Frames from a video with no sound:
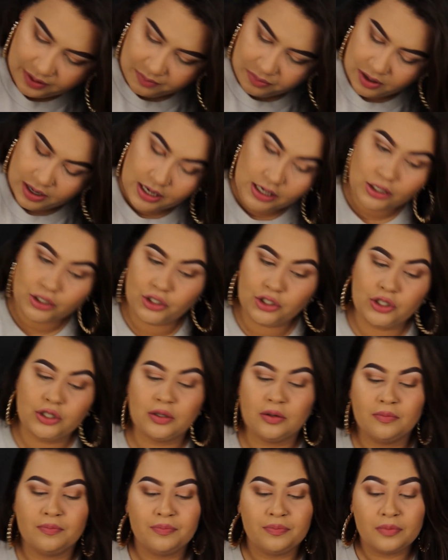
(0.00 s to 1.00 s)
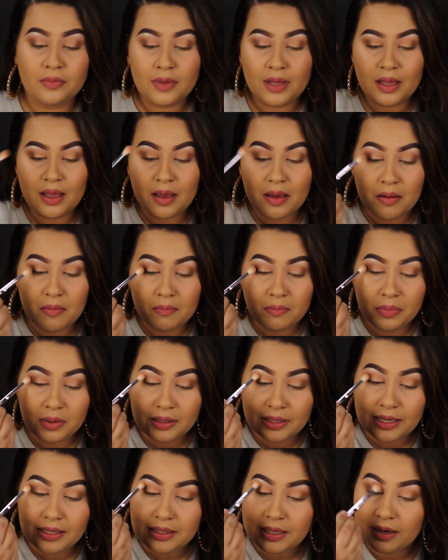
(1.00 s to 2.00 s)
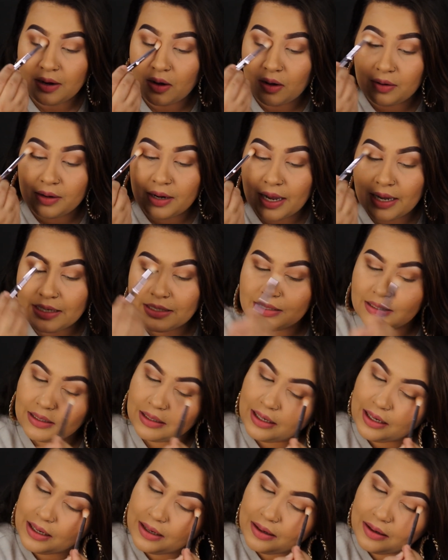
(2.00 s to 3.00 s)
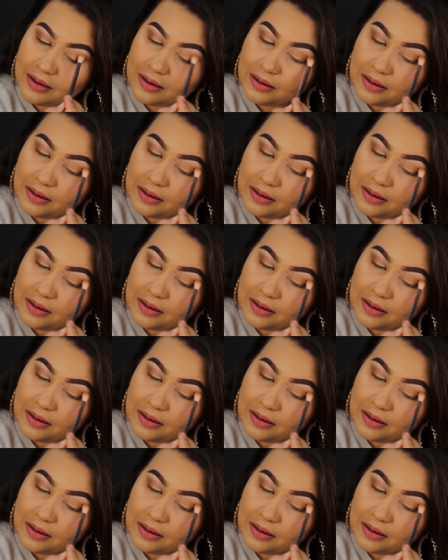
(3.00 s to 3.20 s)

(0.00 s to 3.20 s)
brush, blend it all nicely.